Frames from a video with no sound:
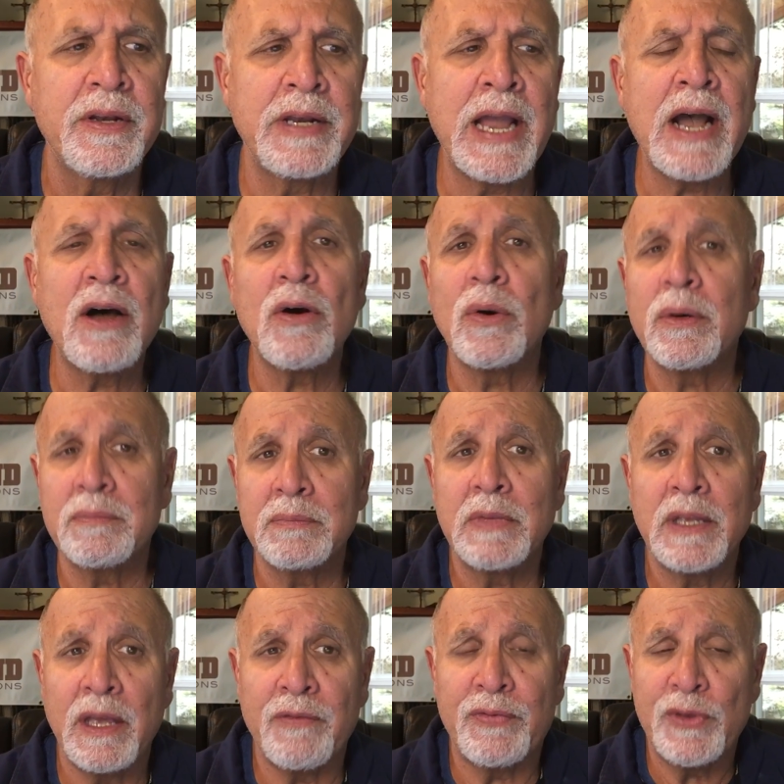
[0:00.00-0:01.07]
now,
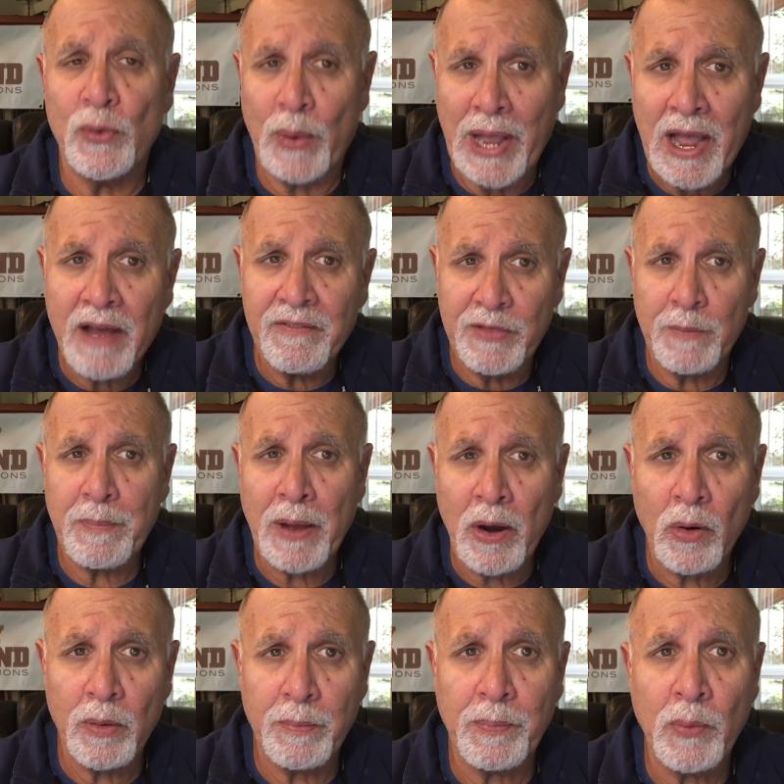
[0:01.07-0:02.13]
if you have the
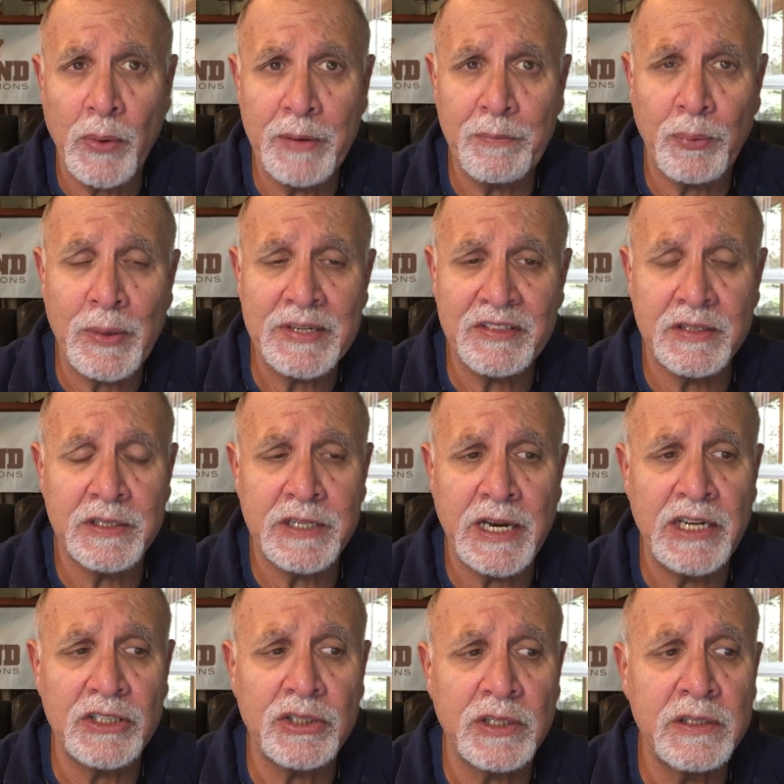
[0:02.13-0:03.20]
PowerPoint
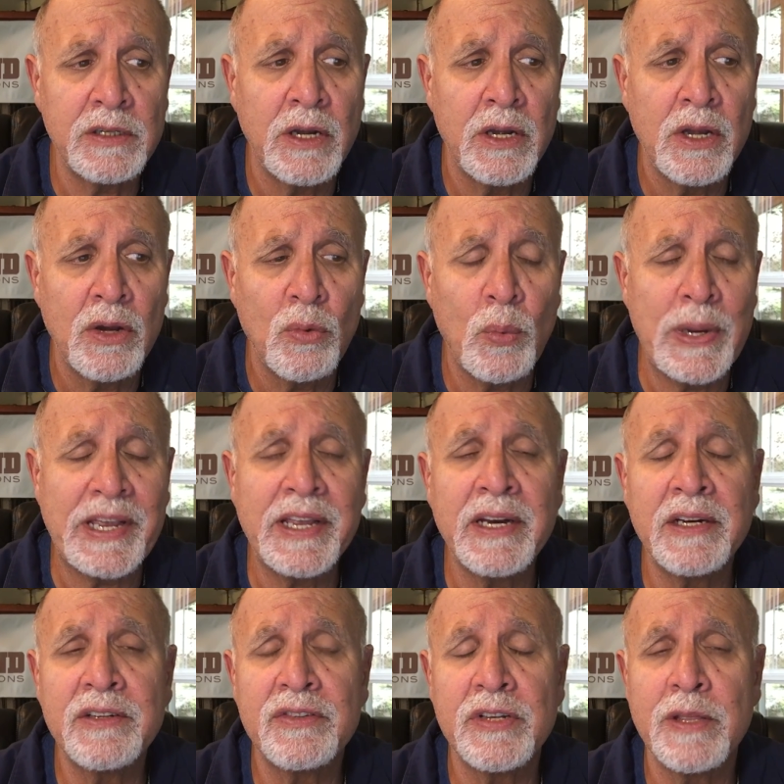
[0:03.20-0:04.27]
presentation, we
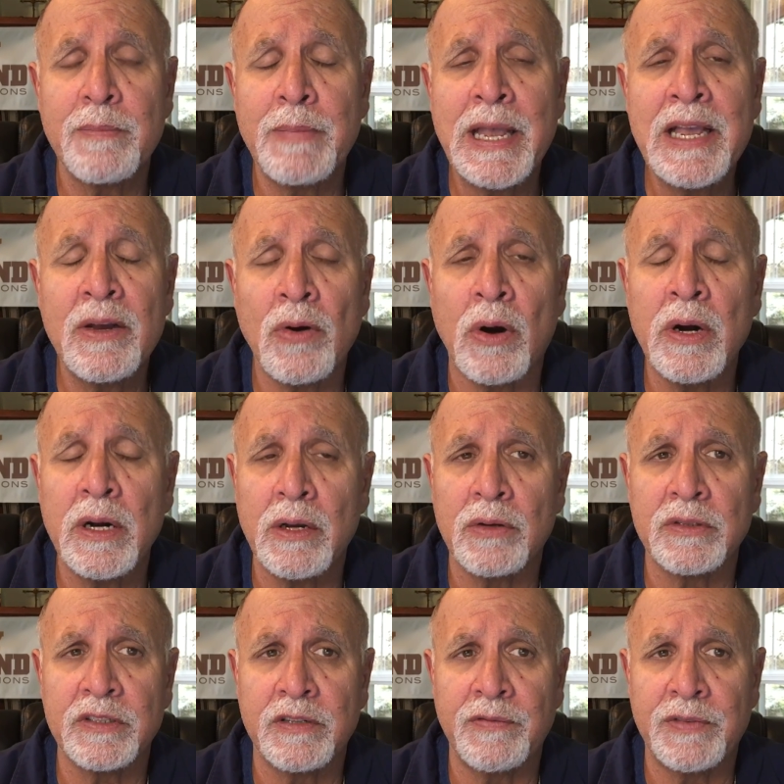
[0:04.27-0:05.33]
get into the main
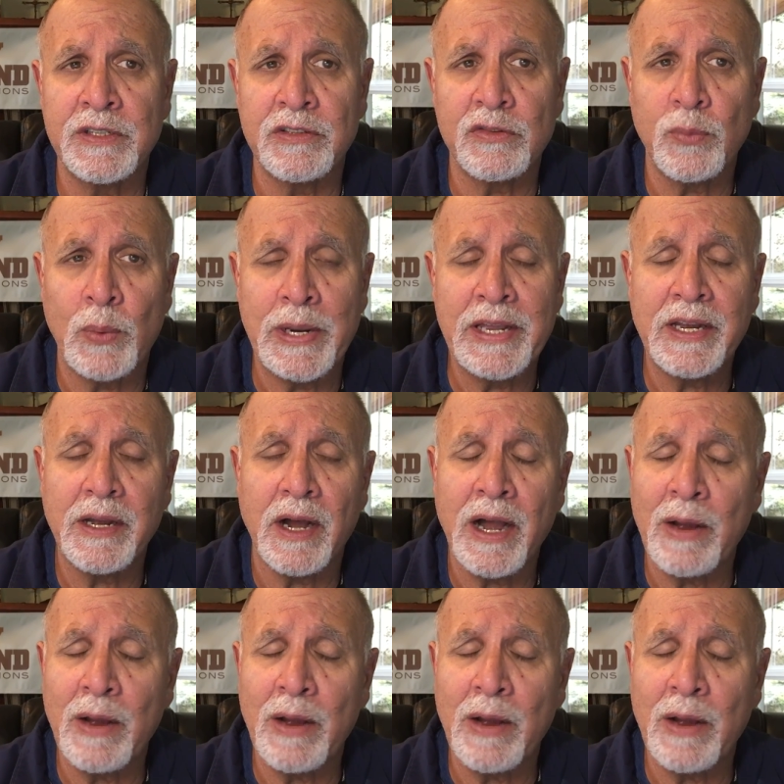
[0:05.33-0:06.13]
articles of this week.